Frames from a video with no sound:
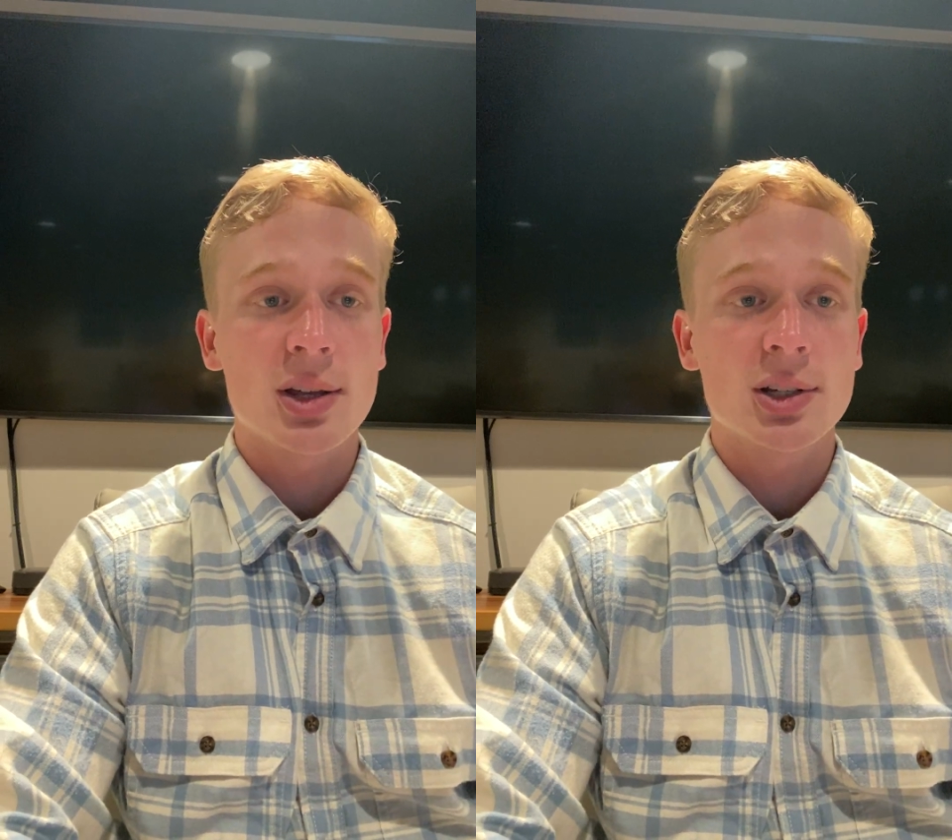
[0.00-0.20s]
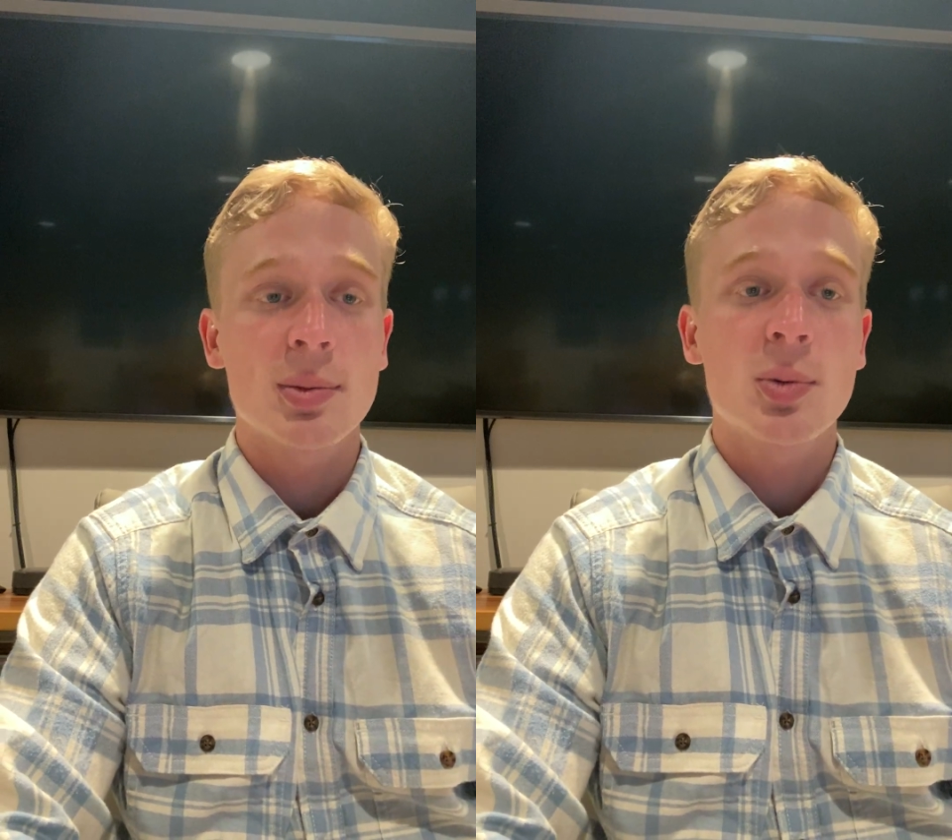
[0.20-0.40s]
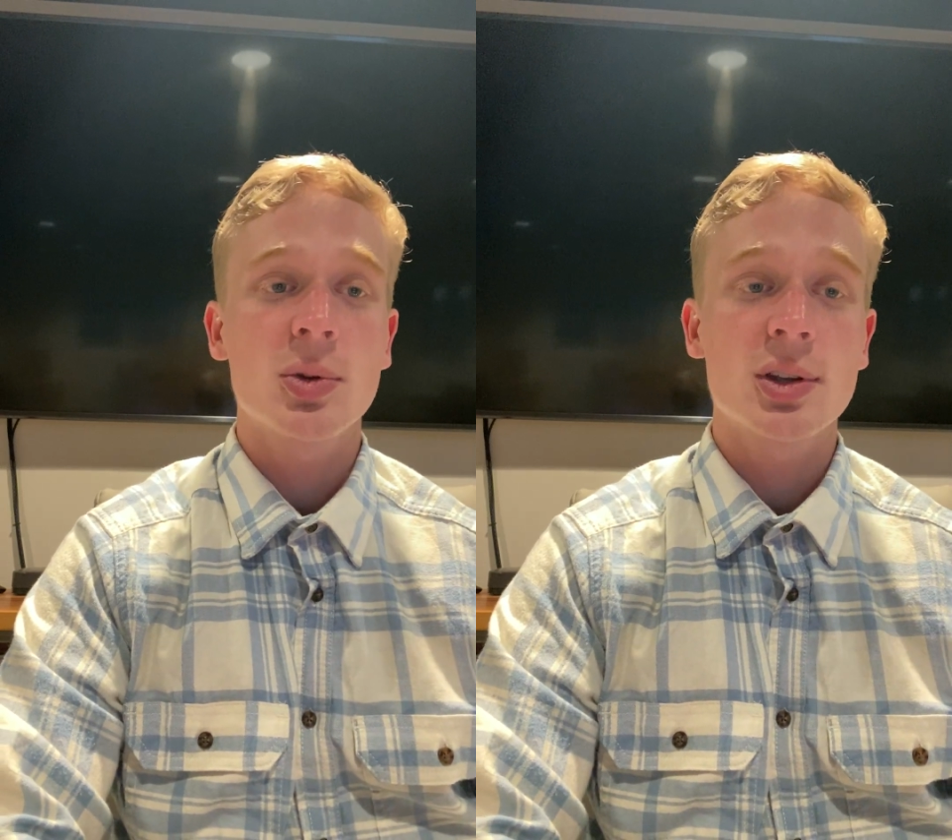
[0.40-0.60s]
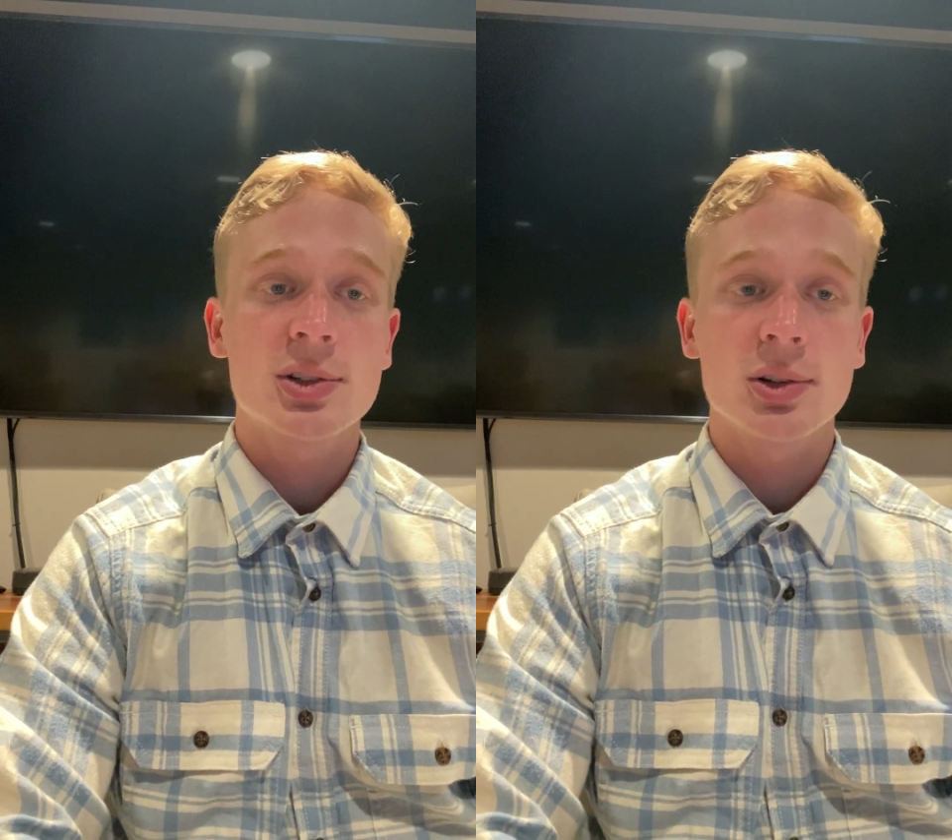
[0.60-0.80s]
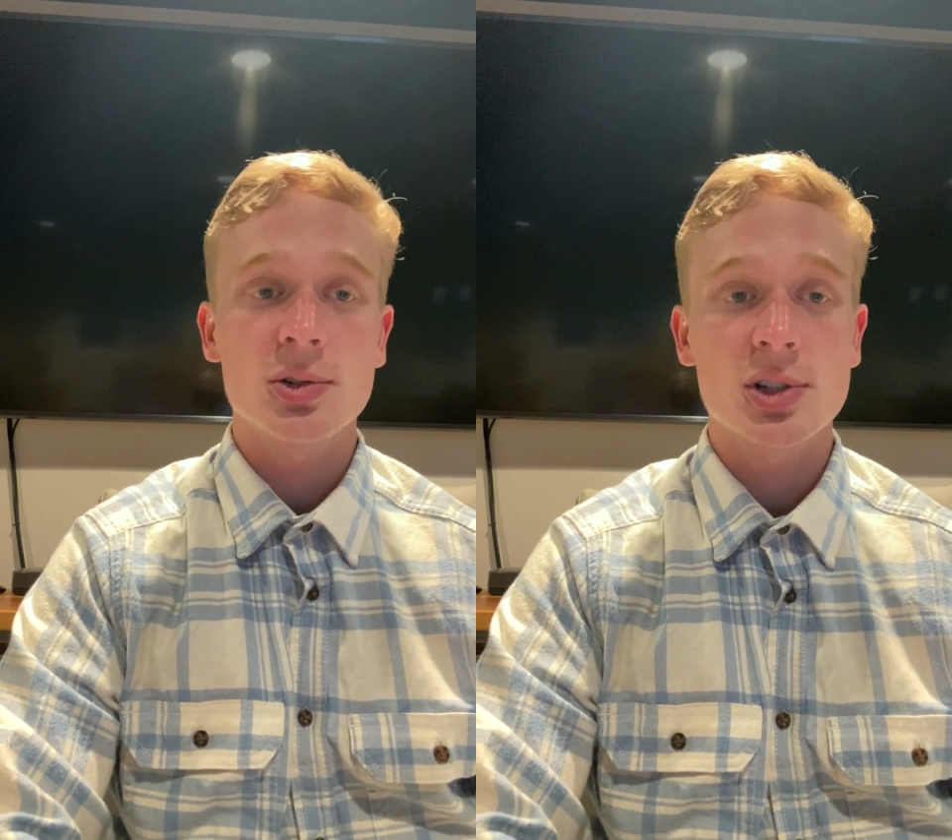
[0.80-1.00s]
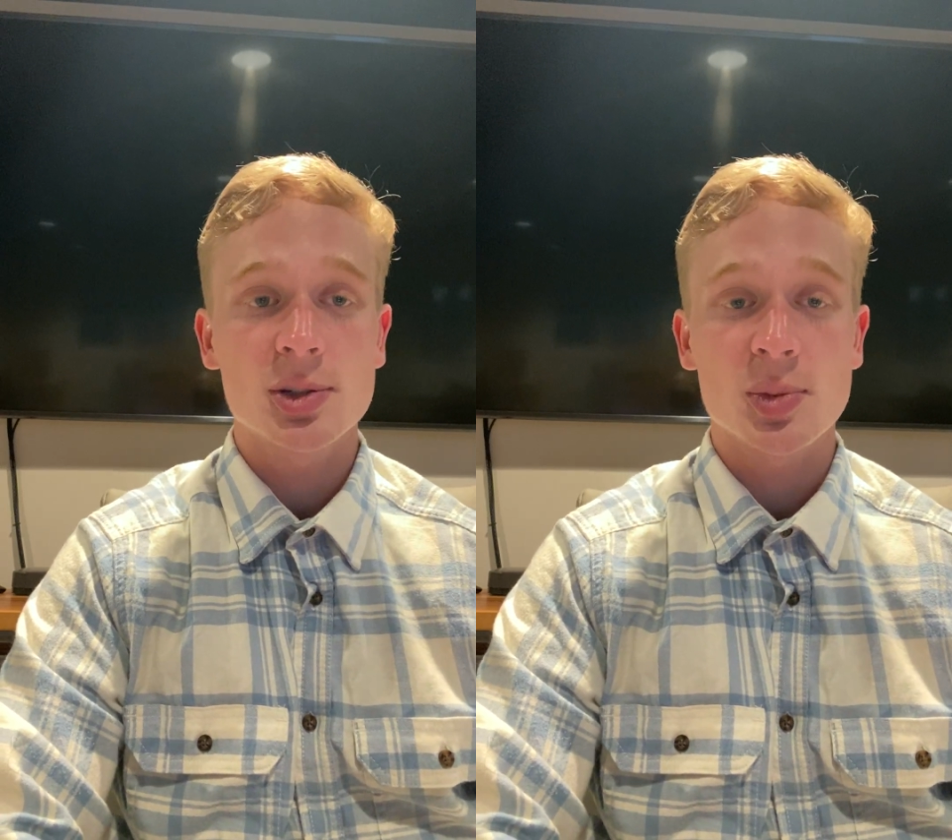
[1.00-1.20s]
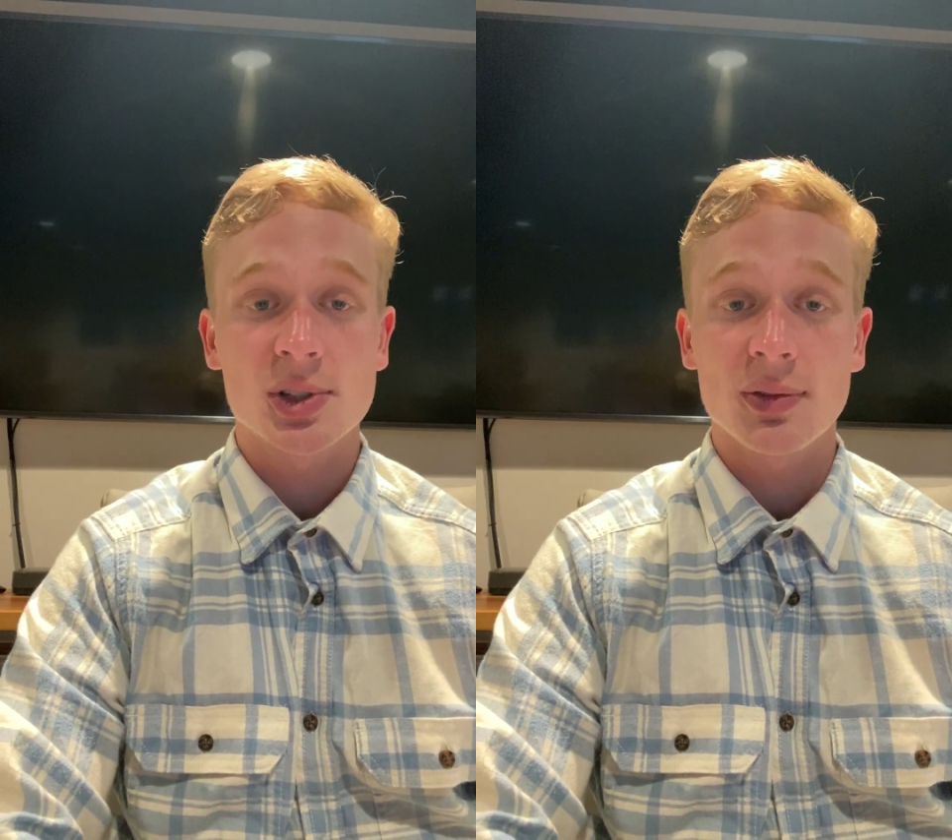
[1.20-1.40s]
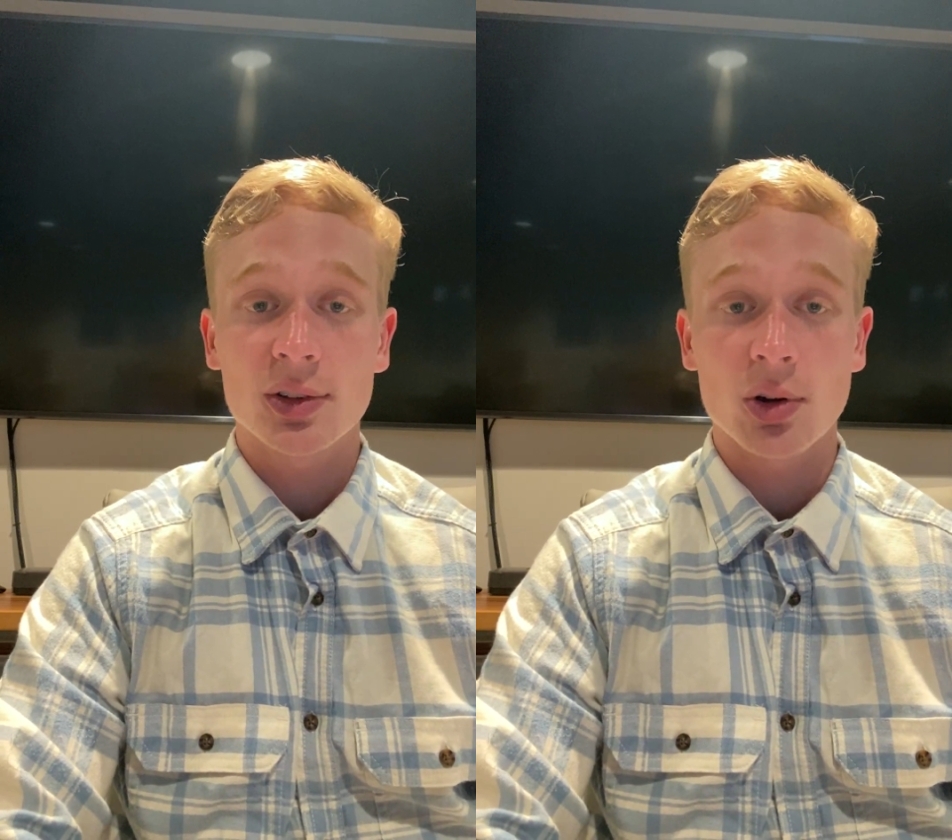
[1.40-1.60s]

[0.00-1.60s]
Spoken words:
has come up with a solution specific